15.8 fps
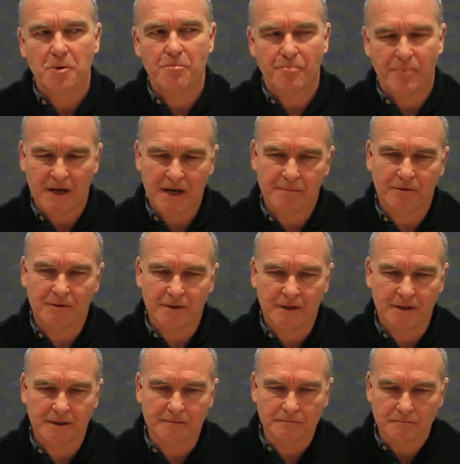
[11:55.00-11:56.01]
people
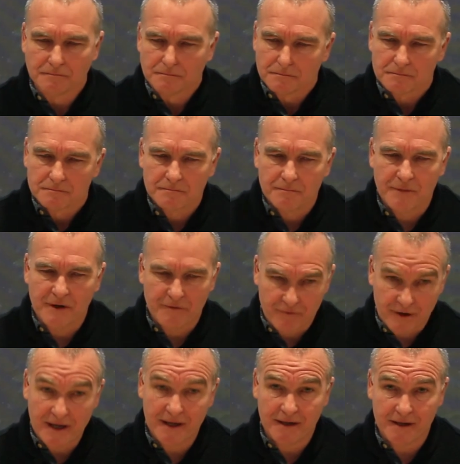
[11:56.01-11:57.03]
can be
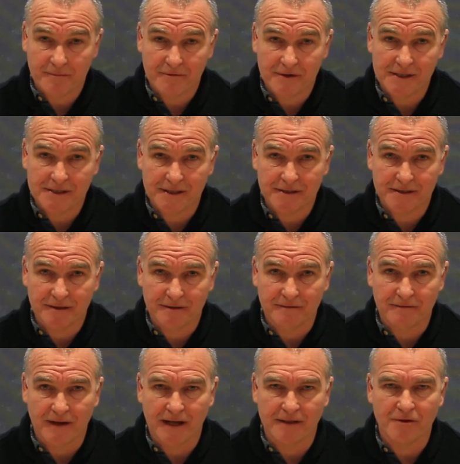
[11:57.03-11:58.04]
really
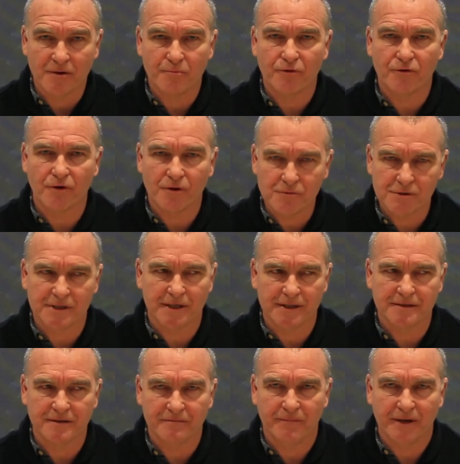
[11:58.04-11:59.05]
appreciative and the
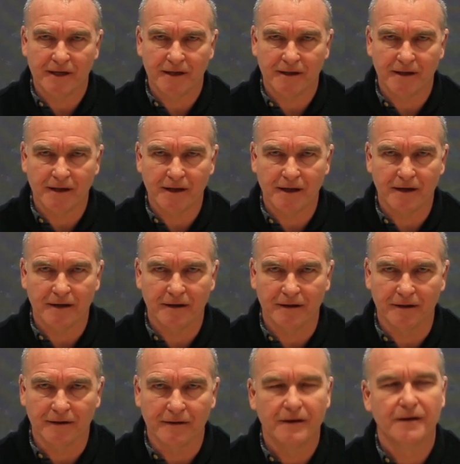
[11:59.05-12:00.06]
process of being in
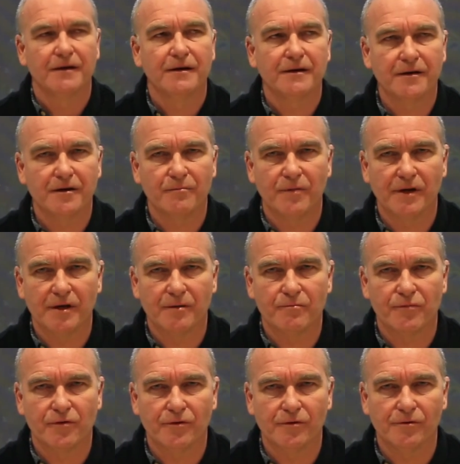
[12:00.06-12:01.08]
care can be
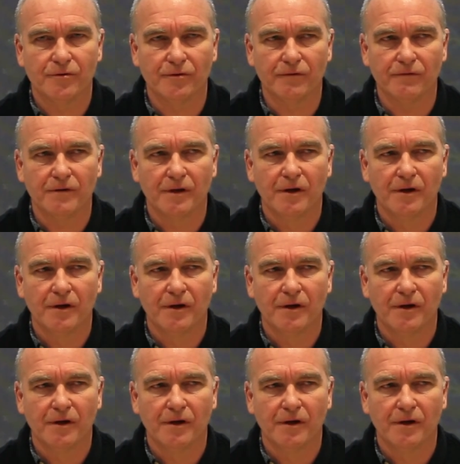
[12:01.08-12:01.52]
improved.